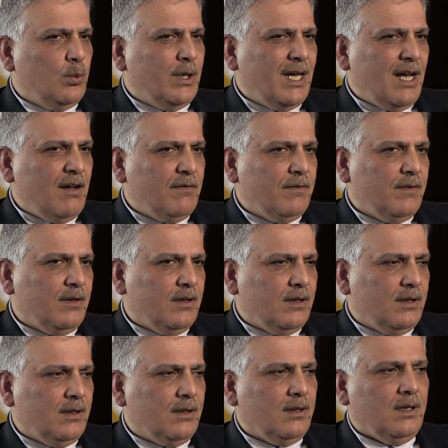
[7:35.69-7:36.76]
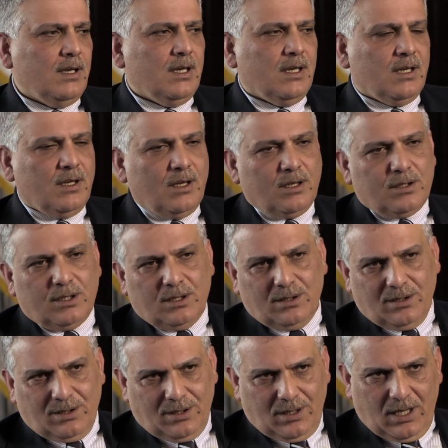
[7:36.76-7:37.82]
We have uh,
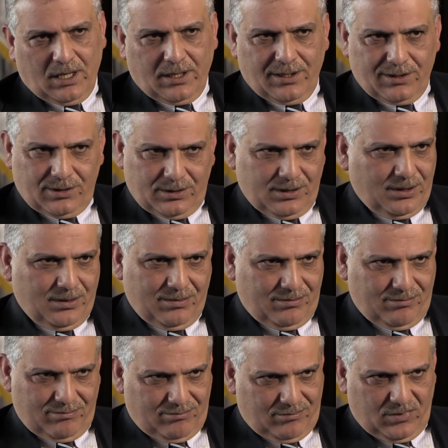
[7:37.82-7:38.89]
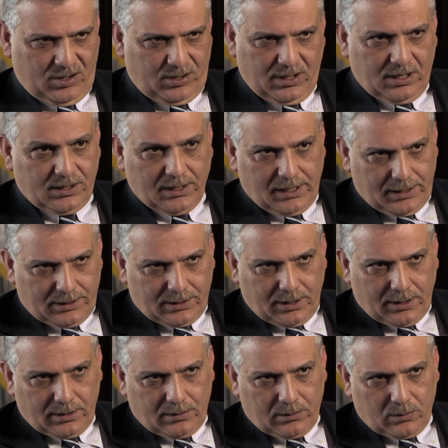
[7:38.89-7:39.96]
nothing against the Israeli
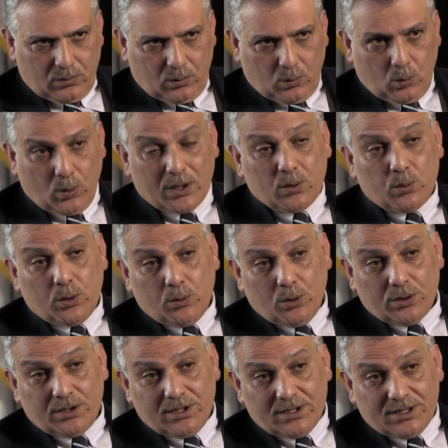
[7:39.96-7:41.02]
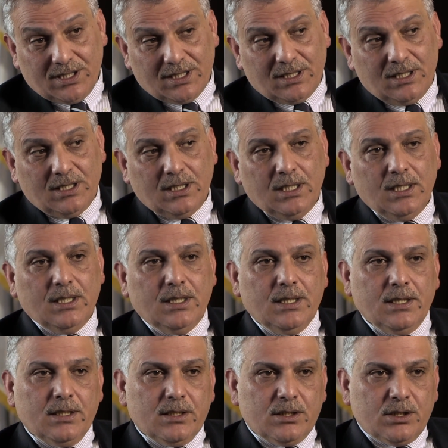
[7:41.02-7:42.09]
side. What we want exactly,
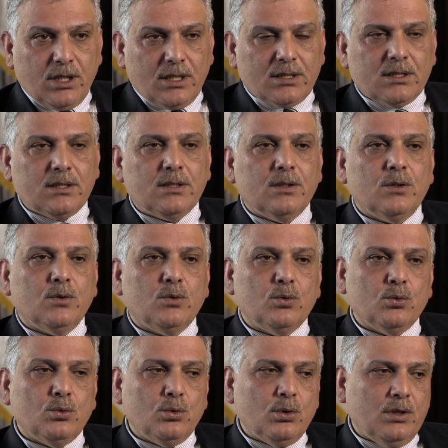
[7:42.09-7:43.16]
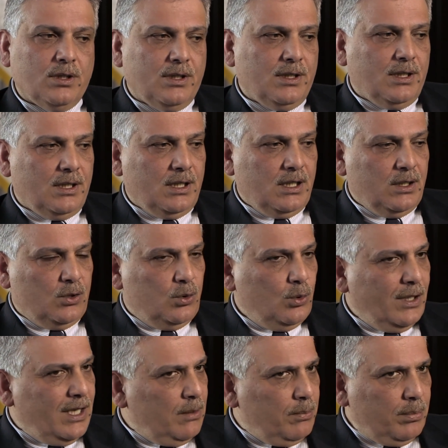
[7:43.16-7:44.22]
just to uh,
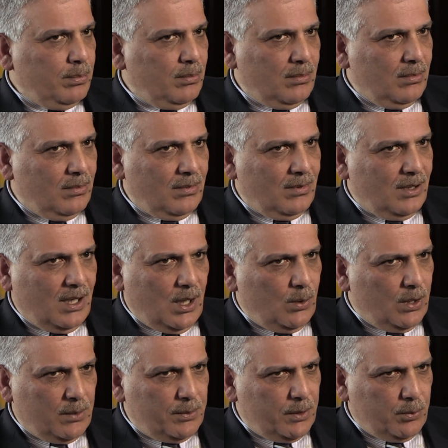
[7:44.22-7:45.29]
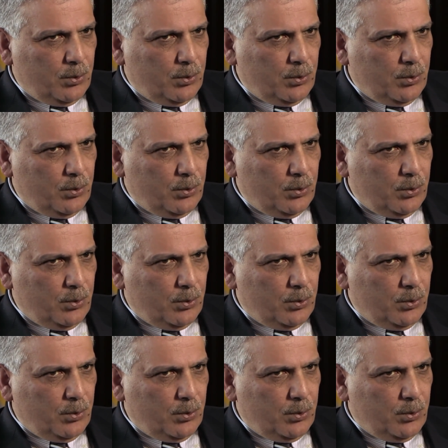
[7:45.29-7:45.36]
to help our